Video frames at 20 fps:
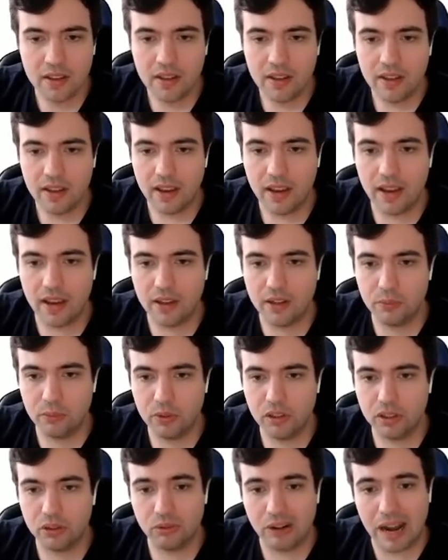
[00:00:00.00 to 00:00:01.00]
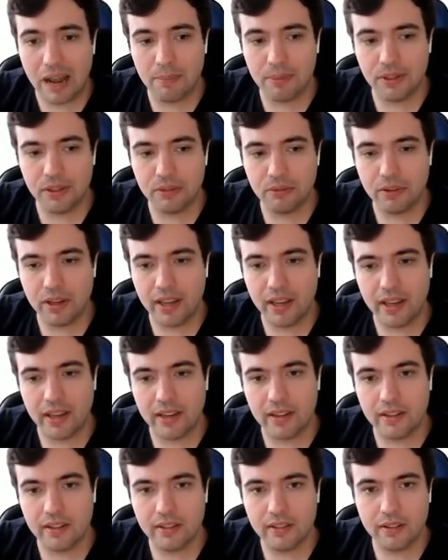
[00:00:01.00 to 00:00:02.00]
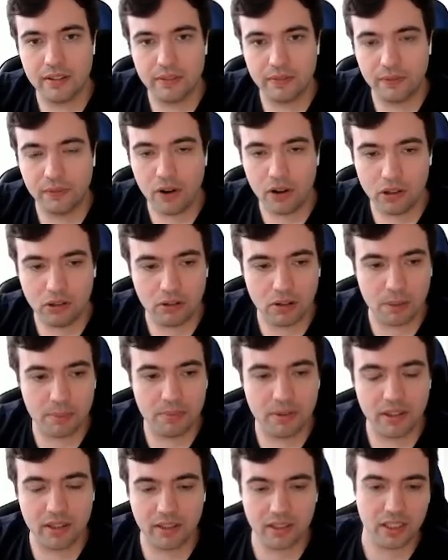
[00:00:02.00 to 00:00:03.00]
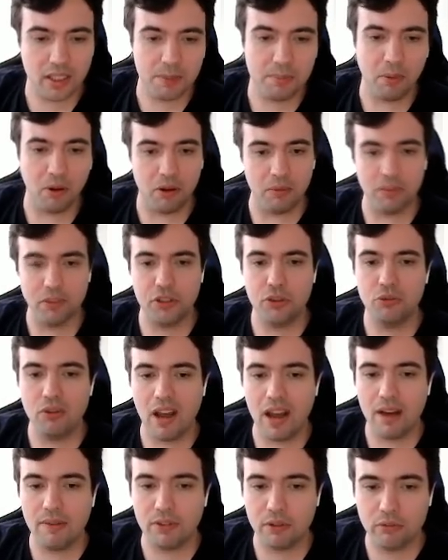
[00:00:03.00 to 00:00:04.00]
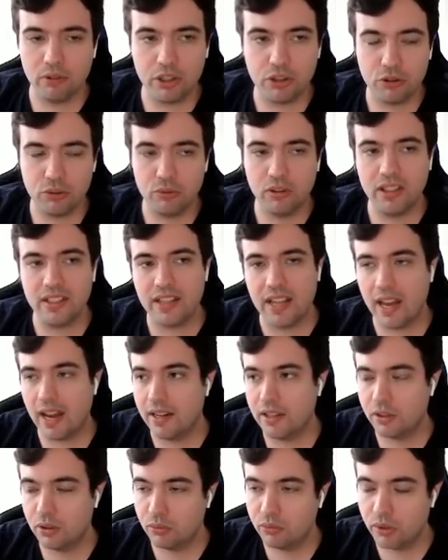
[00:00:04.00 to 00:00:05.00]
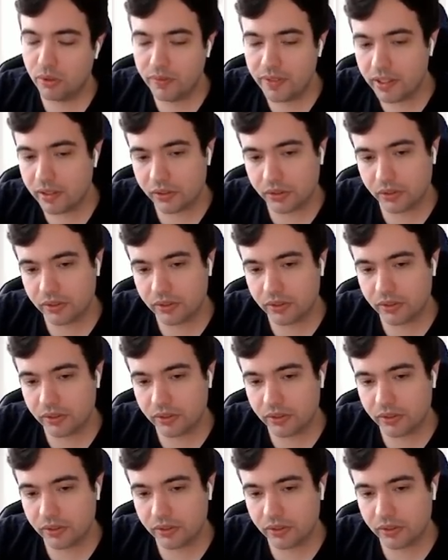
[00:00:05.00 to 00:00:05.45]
and will grab you a follow-up Geek Boy, which you have a ritual in hand to reveal.